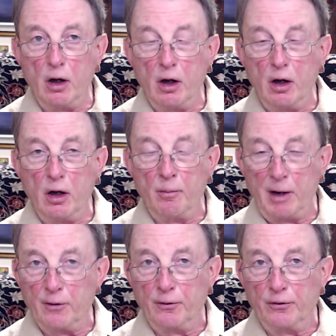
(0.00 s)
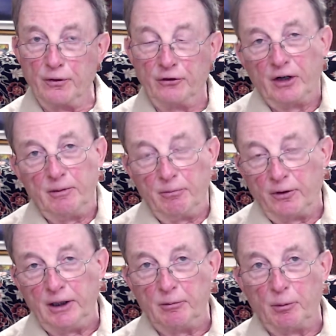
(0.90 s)
about the same
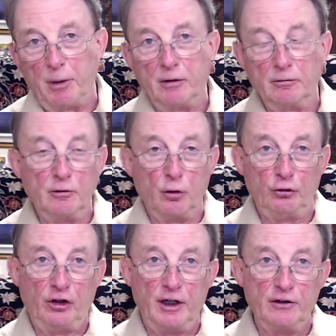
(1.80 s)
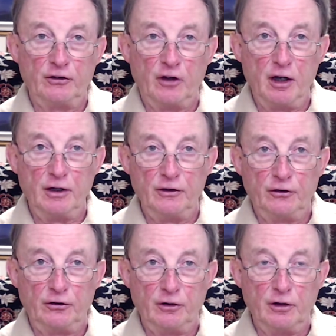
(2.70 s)
theme, about logic in science
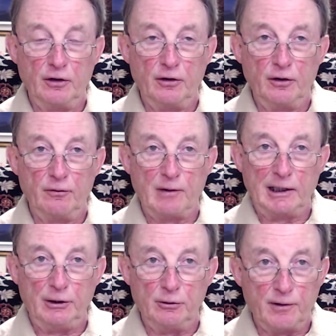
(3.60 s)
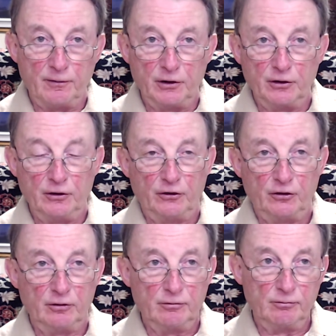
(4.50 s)
and the value of evidence
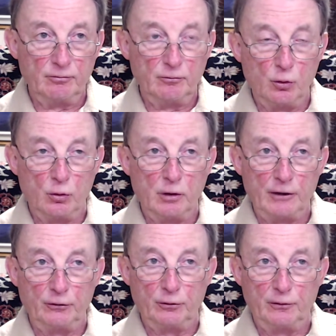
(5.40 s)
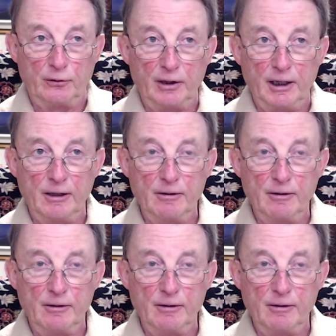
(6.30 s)
and all that sort of thing.